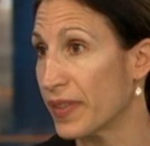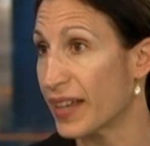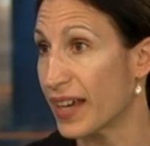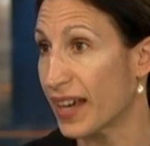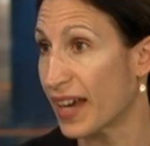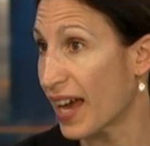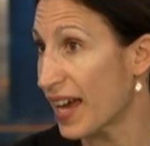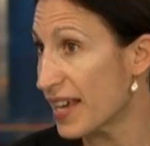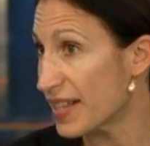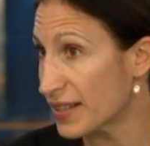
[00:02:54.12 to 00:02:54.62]
the
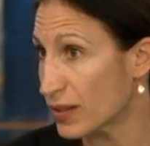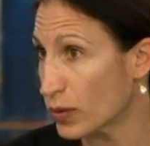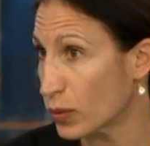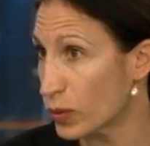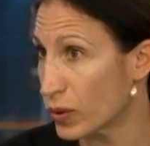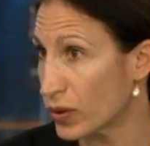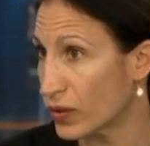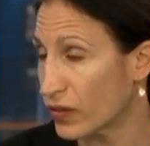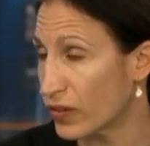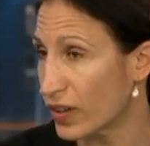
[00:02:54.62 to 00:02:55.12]

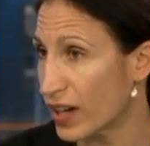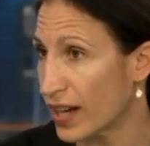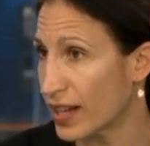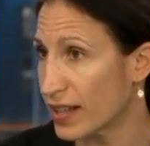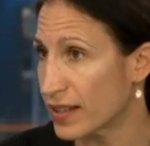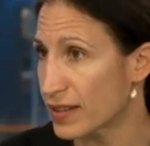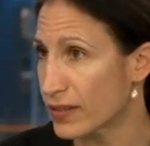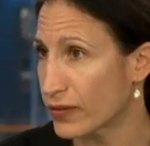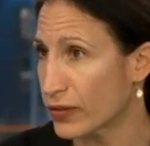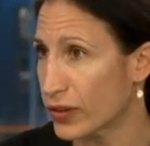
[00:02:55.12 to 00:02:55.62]
Hazelwood
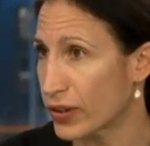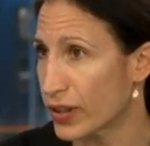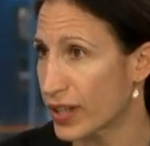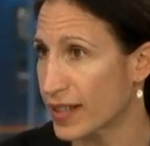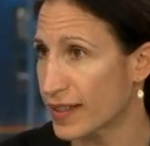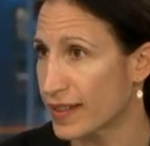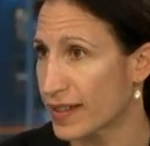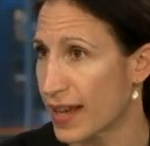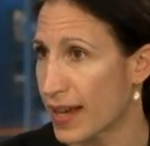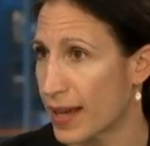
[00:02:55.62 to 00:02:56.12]
fires, for
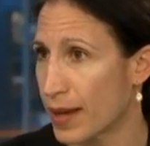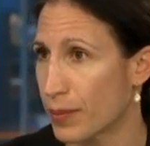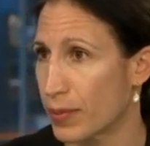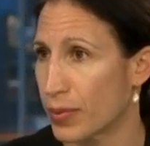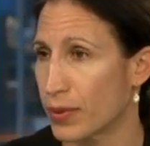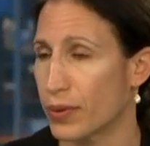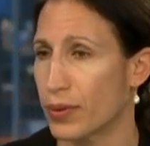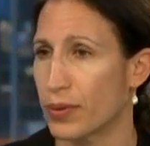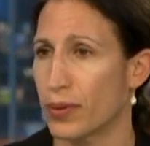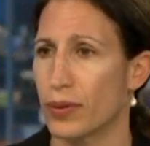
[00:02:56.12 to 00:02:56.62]

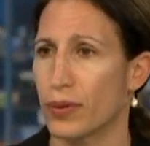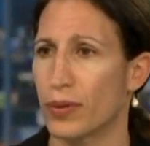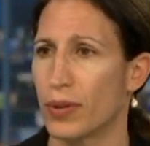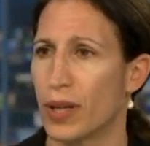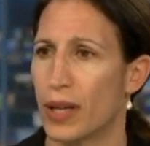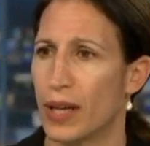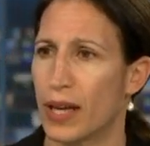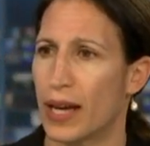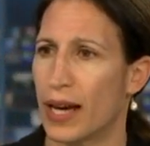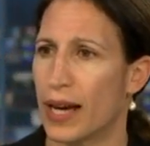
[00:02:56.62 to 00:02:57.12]
example,
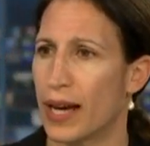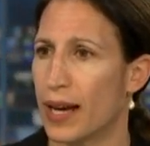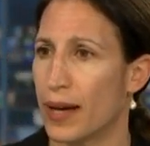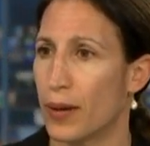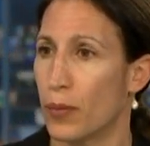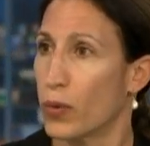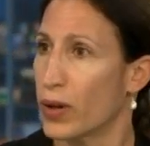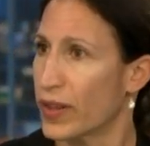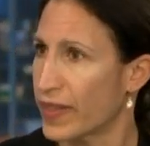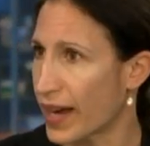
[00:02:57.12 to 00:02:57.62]

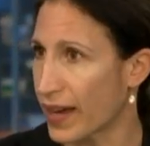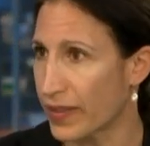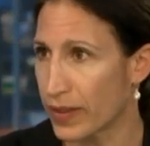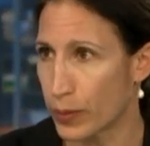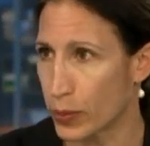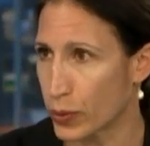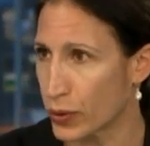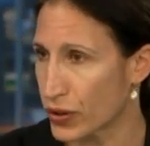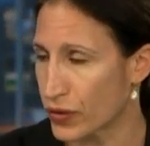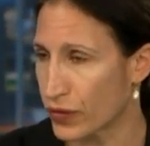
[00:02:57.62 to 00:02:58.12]
um, with other
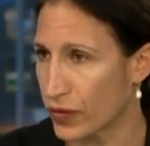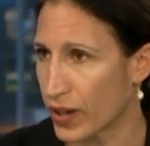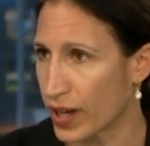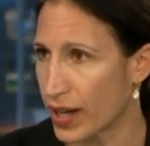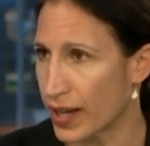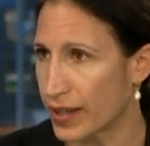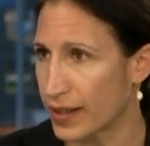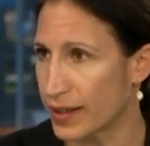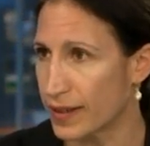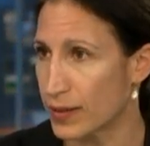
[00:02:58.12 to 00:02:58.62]

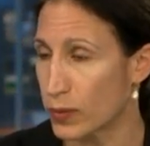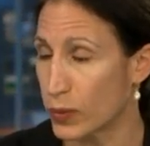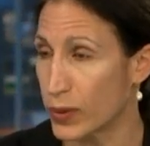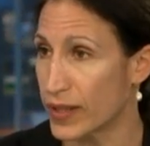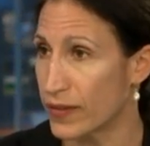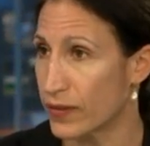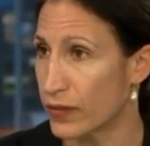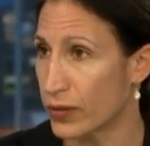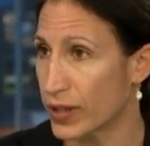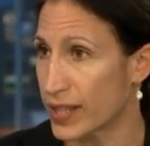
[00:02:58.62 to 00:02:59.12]
bushfires.
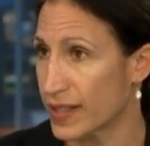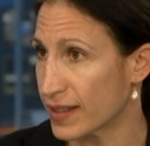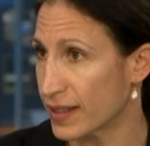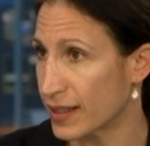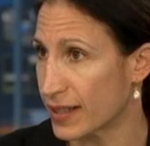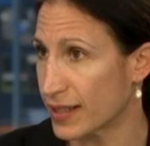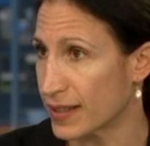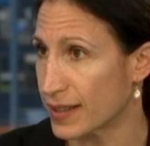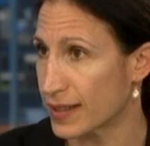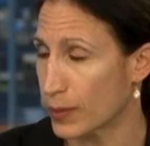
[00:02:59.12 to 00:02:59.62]
We've
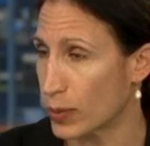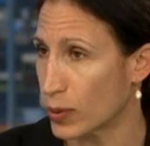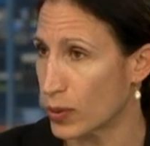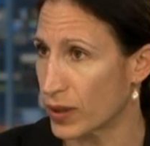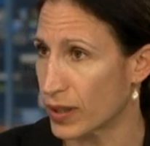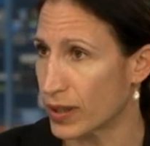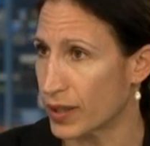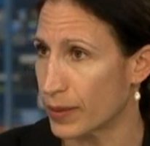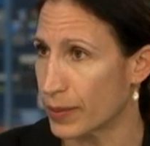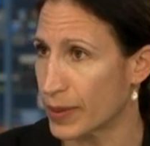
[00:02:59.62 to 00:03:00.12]
recently
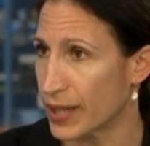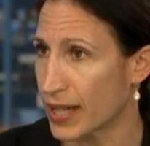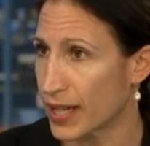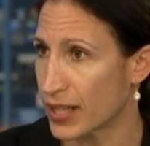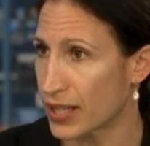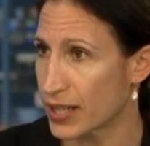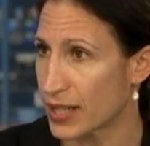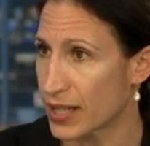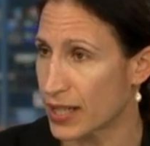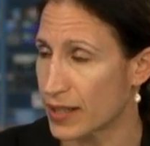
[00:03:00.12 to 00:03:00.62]
supported a
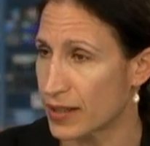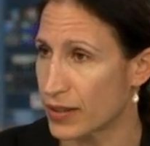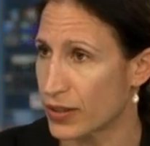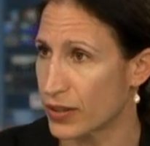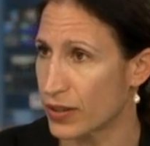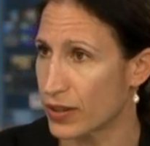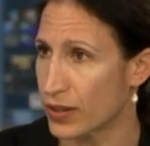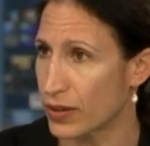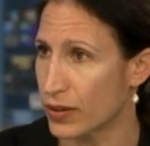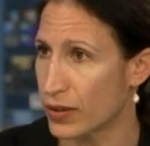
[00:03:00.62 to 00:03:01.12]
PhD
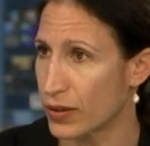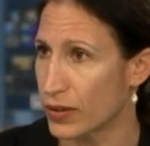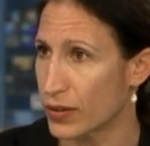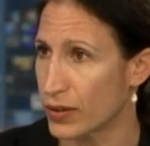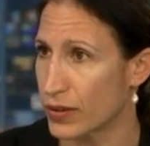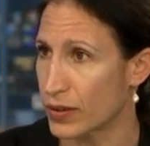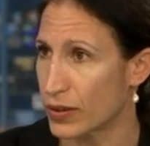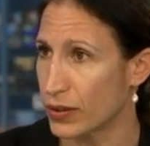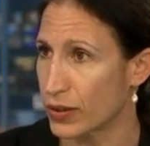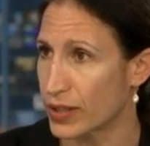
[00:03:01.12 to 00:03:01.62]
student
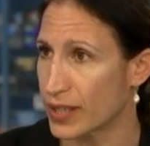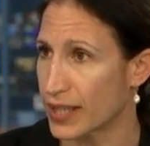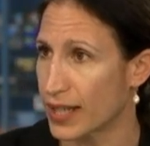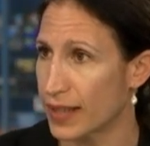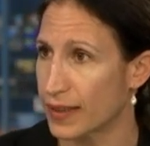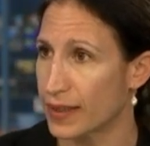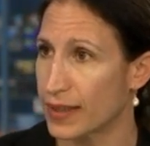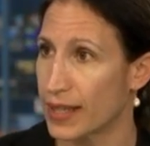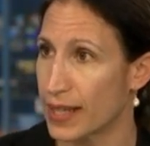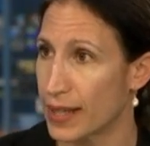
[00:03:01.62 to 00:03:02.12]
who's looked
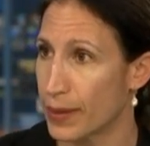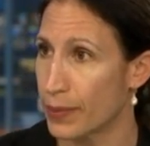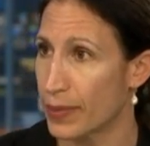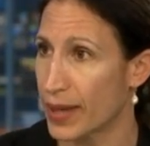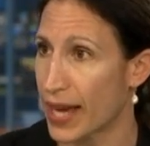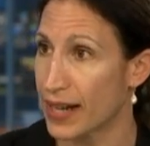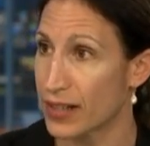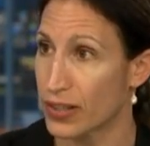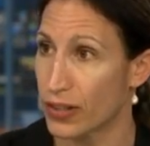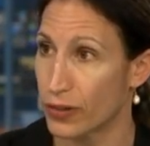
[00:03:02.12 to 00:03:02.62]
at the
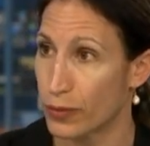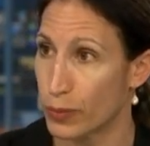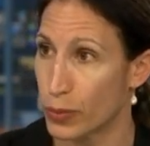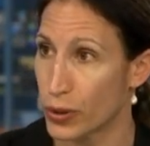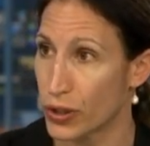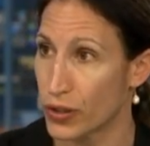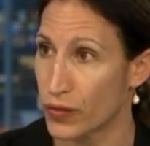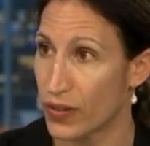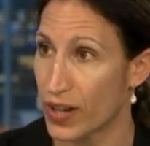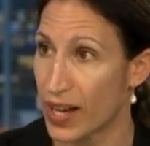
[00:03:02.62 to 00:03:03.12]
impact of
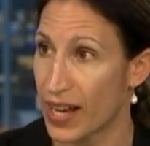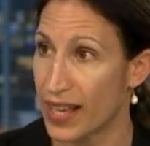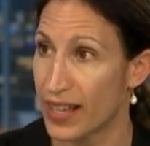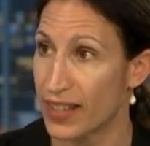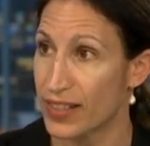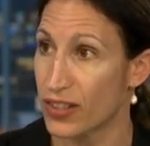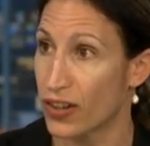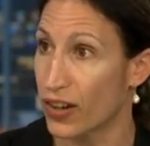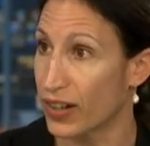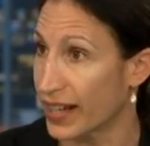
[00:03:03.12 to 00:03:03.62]

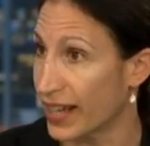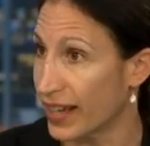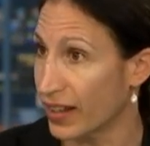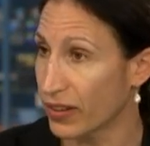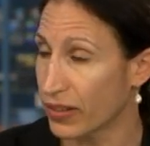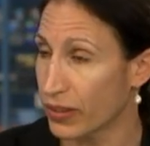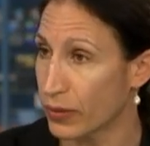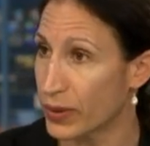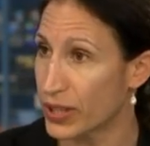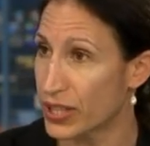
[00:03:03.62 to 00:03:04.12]
bushfires on
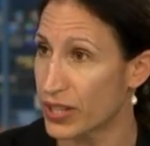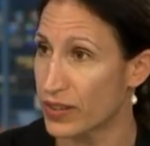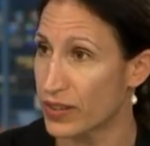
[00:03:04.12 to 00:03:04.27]
health, which